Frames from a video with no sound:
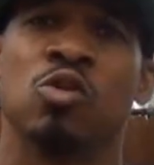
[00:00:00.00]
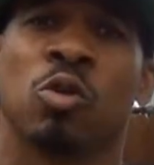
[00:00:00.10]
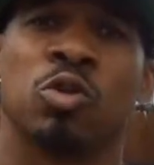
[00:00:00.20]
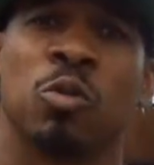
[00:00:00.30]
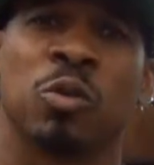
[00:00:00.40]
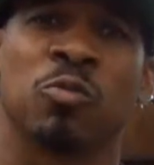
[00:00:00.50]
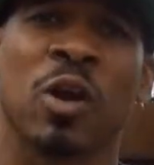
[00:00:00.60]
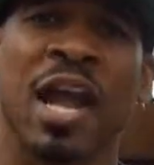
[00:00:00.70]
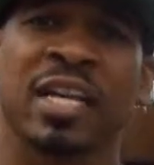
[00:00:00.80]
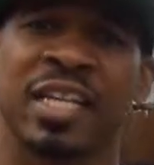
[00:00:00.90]
are doing
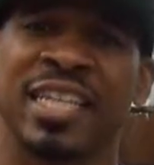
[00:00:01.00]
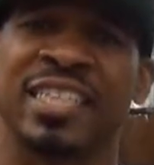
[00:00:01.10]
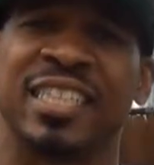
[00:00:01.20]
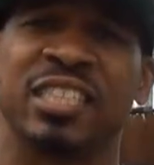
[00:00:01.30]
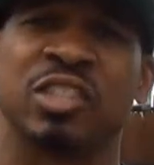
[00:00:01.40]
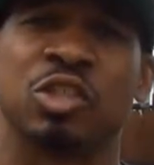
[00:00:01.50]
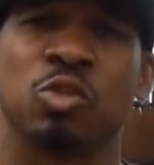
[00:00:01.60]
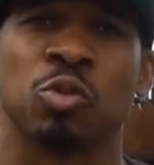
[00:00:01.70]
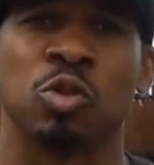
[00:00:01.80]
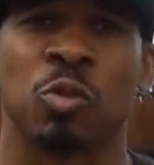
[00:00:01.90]
right and the things that
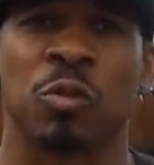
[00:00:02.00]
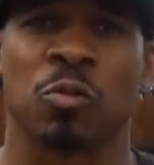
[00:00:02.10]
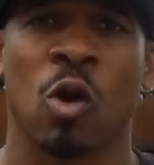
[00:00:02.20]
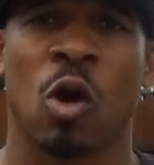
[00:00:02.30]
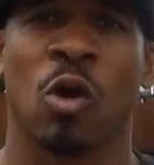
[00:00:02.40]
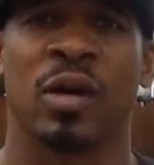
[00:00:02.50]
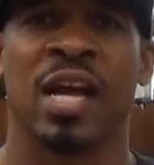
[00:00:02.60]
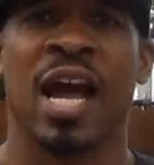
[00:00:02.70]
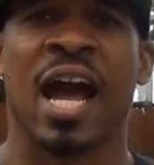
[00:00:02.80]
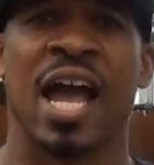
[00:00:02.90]
you are doing wrong,
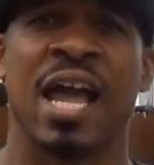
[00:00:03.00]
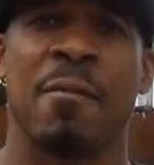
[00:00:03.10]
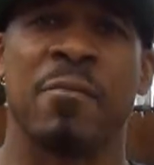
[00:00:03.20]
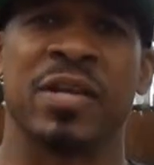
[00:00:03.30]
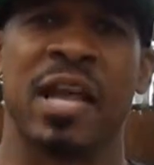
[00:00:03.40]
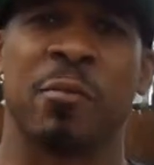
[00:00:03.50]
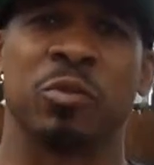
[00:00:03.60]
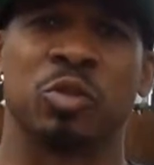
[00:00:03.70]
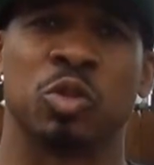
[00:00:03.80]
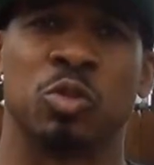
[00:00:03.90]
and be
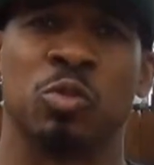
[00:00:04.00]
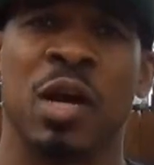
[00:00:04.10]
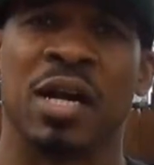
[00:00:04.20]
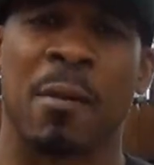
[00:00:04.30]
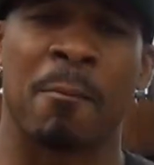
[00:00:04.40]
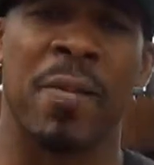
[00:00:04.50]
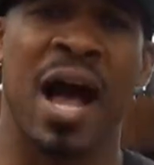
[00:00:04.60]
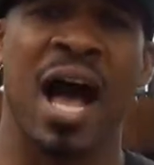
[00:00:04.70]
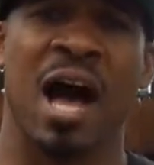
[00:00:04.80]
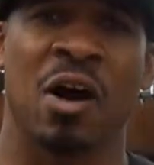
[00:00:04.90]
able to
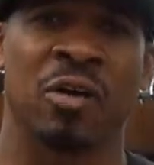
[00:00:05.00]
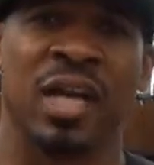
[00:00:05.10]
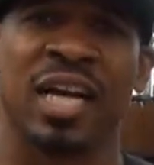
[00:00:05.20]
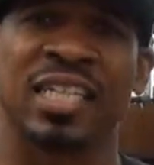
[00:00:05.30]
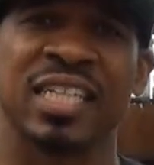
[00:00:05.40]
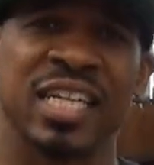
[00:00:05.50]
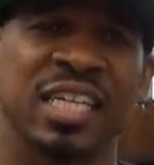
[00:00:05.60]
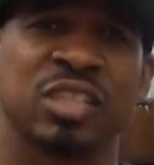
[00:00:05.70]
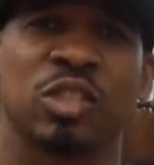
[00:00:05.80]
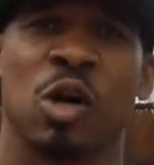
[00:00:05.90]
compile a
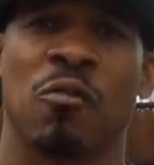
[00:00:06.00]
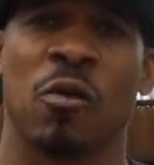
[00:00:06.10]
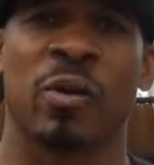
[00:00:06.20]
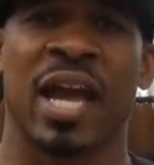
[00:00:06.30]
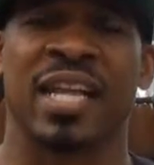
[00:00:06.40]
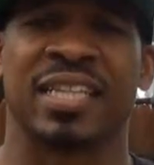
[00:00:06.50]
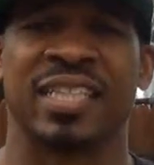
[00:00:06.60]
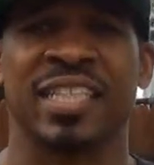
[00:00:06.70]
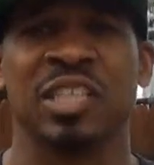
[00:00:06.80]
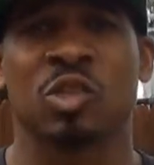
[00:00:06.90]
list of, okay,
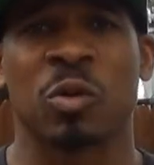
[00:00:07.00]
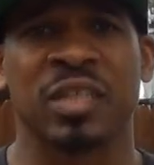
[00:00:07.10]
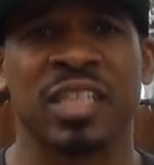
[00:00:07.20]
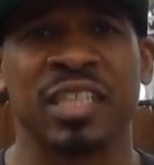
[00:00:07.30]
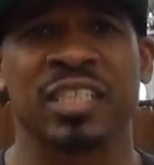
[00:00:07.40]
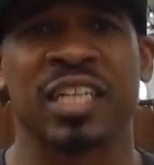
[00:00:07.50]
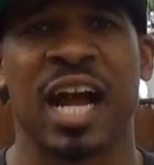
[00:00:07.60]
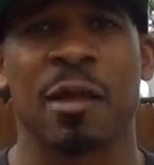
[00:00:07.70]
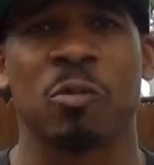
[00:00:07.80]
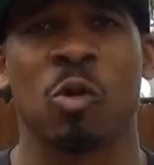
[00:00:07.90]
these are the things that
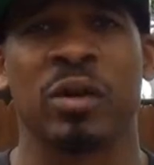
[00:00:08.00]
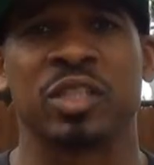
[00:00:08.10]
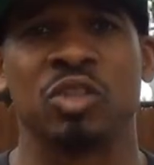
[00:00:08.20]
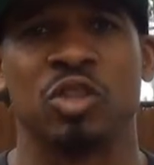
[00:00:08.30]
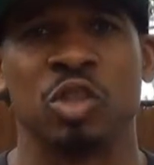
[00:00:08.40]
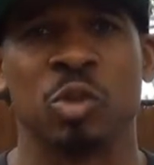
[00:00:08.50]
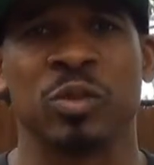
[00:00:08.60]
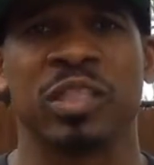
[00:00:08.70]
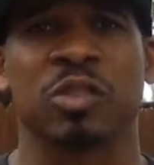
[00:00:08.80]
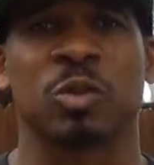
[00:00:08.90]
I am going to do,
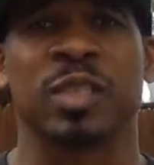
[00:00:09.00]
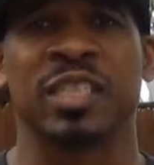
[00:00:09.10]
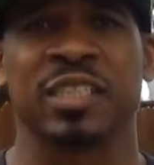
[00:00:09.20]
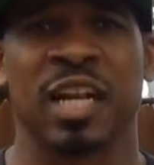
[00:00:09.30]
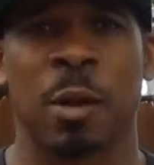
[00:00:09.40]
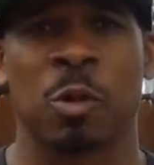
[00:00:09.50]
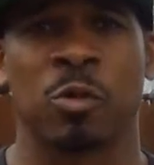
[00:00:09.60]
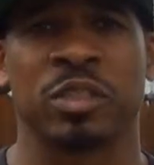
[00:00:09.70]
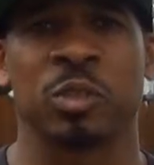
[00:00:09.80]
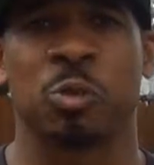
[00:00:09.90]
these are the things that I'm
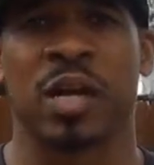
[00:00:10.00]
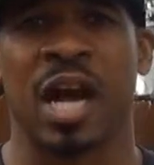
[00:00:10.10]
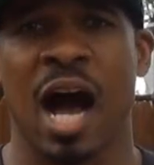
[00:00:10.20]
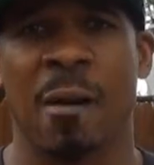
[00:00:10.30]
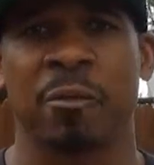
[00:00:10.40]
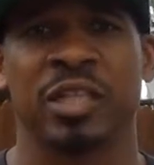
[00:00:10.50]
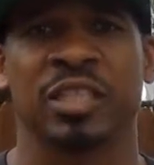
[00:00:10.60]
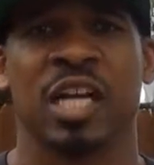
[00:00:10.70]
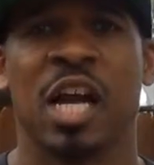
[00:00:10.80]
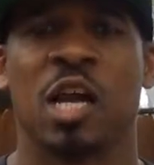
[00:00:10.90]
going to
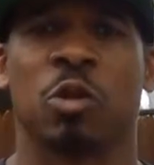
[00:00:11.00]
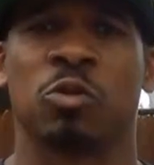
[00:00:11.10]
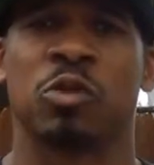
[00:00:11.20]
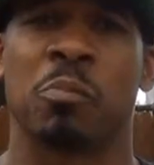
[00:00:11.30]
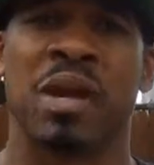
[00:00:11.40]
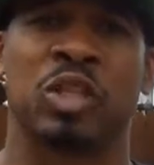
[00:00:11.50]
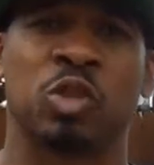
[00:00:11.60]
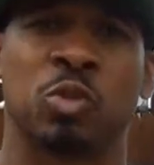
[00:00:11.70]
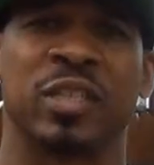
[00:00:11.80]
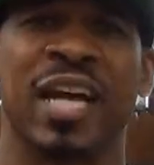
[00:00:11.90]
accomplish in order to make
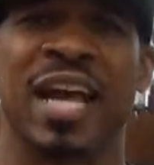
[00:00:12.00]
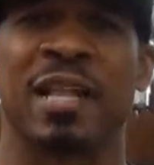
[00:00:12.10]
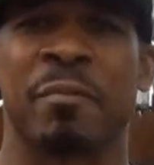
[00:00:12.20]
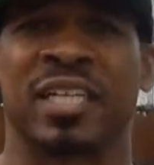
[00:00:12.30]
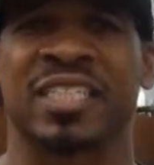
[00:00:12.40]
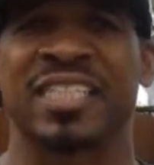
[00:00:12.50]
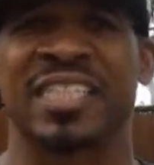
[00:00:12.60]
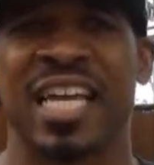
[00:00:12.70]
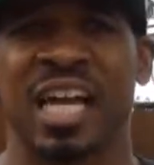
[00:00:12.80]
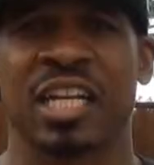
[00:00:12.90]
sure that I am
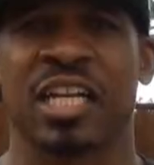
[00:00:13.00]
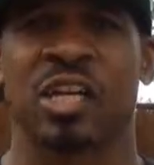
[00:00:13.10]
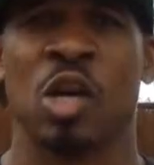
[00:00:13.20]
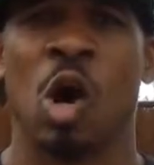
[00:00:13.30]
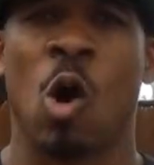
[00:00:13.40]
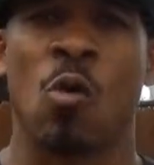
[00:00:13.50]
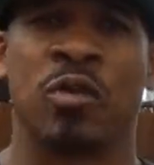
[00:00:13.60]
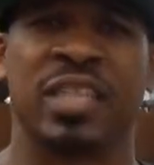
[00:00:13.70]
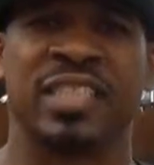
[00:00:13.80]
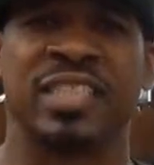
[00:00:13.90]
excelling
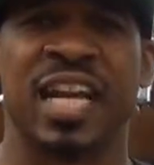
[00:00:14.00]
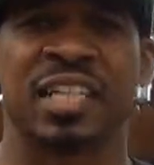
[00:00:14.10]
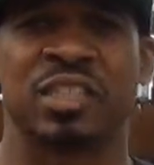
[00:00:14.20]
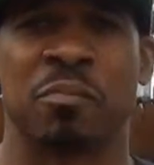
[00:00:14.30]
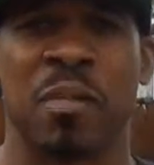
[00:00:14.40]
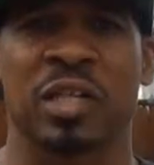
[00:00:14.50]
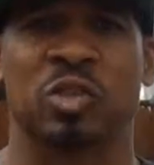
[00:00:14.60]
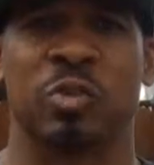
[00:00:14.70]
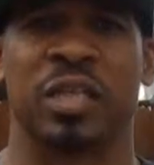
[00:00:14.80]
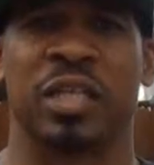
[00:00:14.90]
over this next
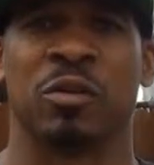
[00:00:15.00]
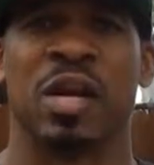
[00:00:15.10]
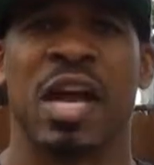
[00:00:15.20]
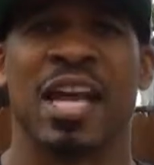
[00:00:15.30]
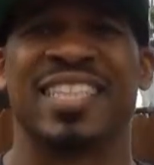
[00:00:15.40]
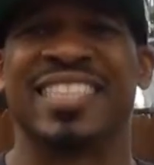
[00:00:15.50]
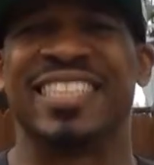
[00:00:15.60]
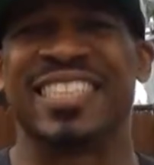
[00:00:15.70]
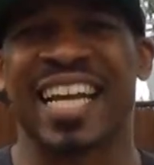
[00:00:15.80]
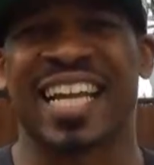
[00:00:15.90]
semester here, this
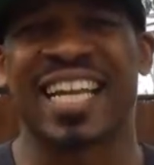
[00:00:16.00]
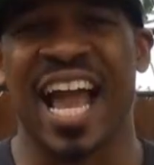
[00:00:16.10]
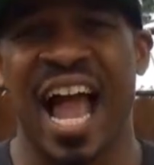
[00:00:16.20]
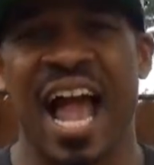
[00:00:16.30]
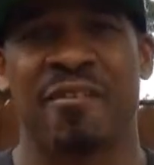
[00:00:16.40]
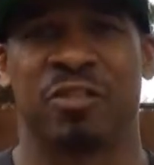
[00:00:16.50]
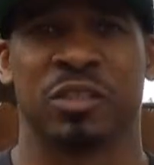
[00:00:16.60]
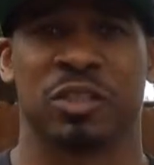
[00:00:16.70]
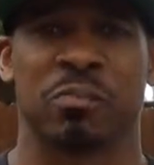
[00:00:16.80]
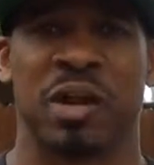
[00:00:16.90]
second half
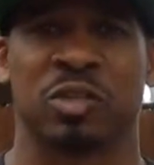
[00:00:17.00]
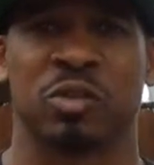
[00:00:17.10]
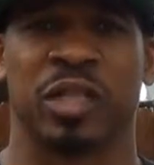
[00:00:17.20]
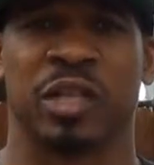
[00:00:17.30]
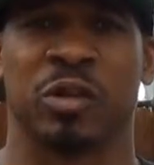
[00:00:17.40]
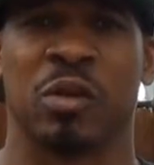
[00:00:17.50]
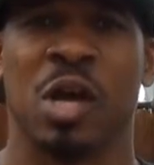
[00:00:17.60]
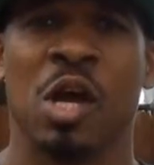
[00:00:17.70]
of the semester here.